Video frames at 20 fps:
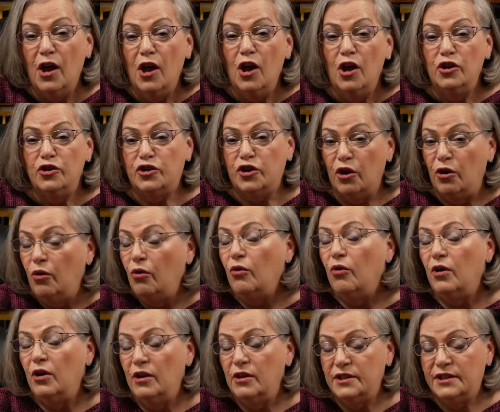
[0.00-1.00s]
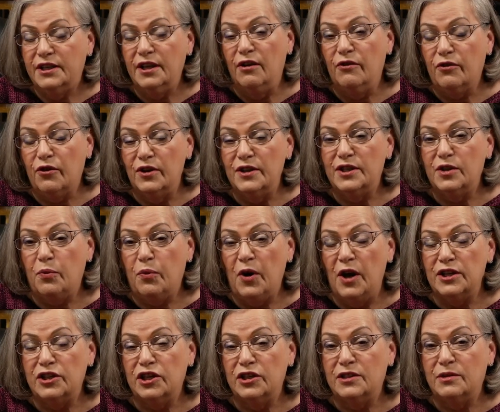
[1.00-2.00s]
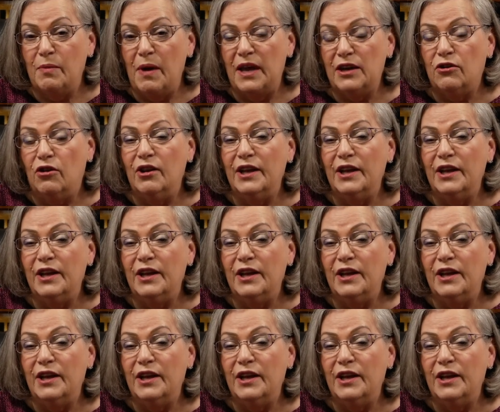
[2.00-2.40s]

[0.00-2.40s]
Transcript: so silver is a precious metal.